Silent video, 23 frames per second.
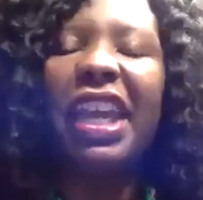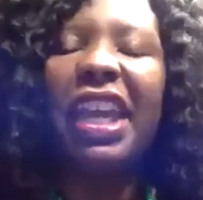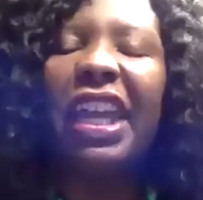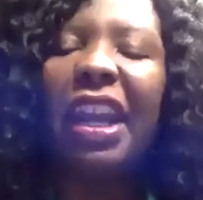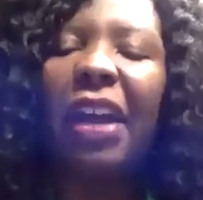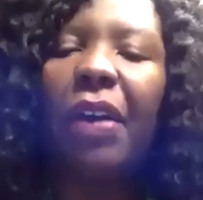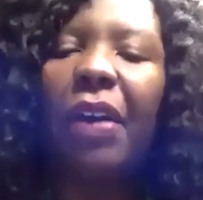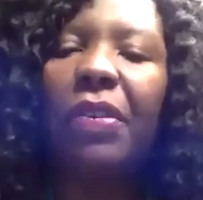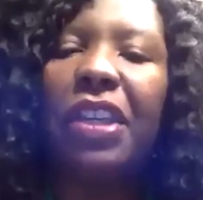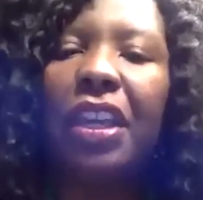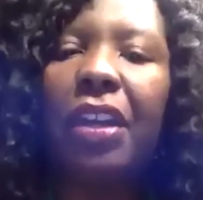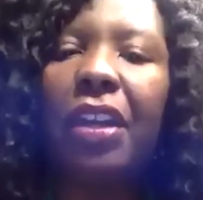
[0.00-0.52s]
get
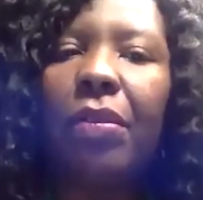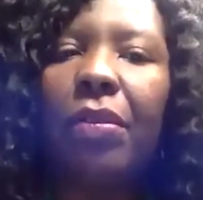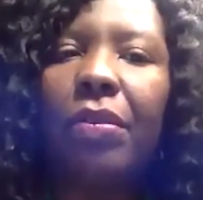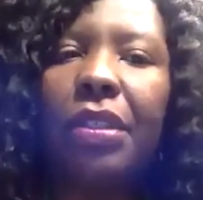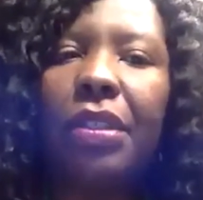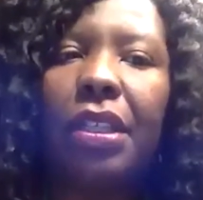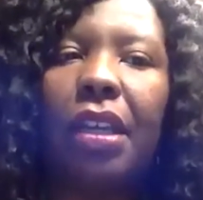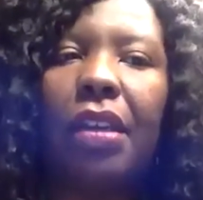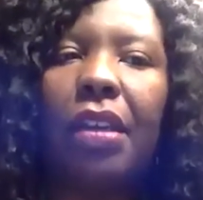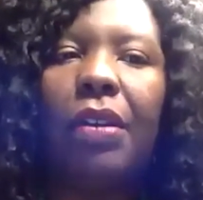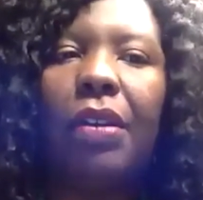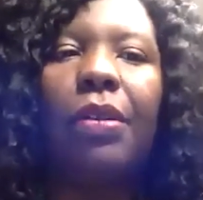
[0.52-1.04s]
on
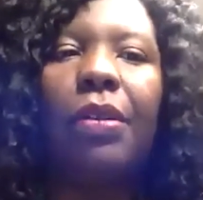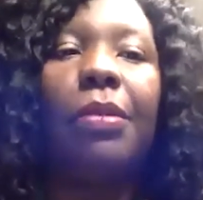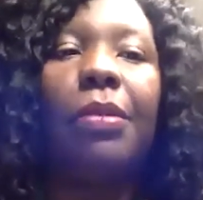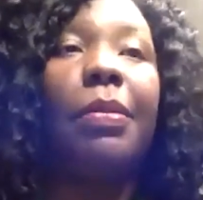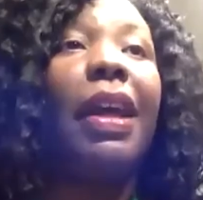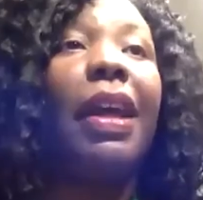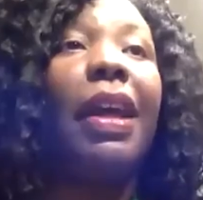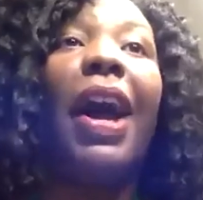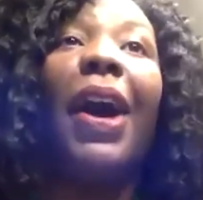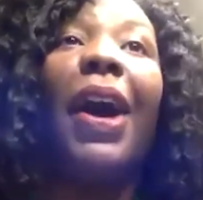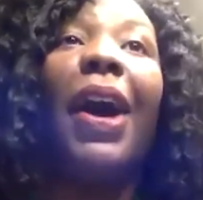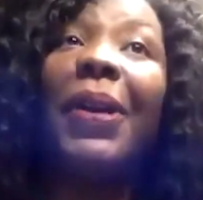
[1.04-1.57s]
YouTube.
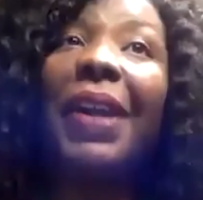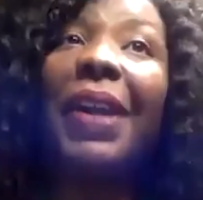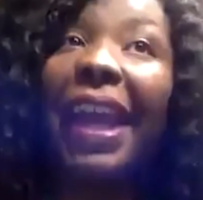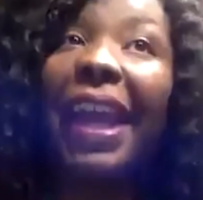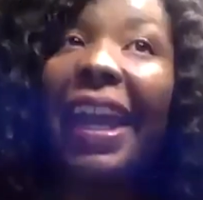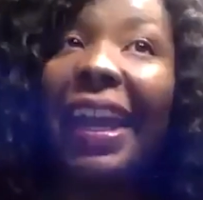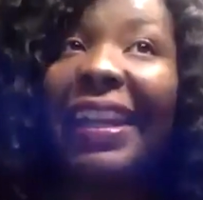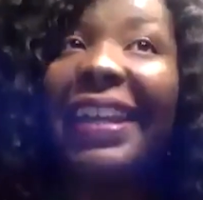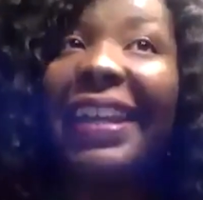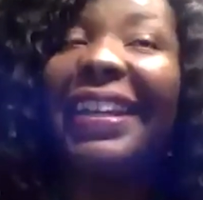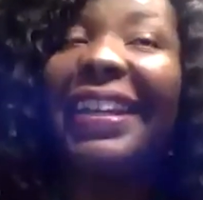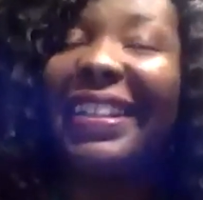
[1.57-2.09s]

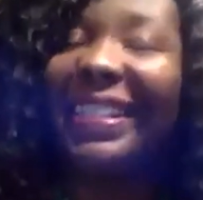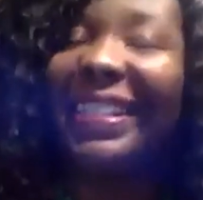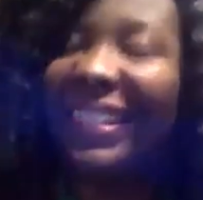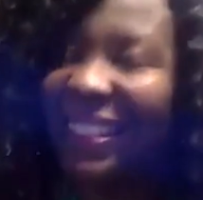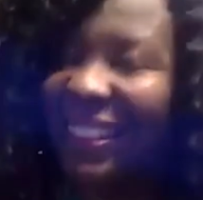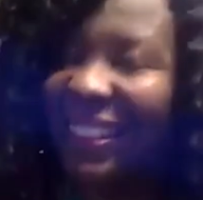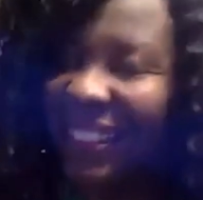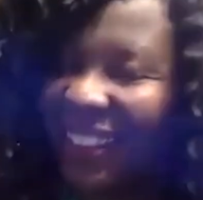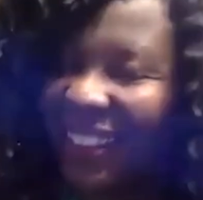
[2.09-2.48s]
Okay.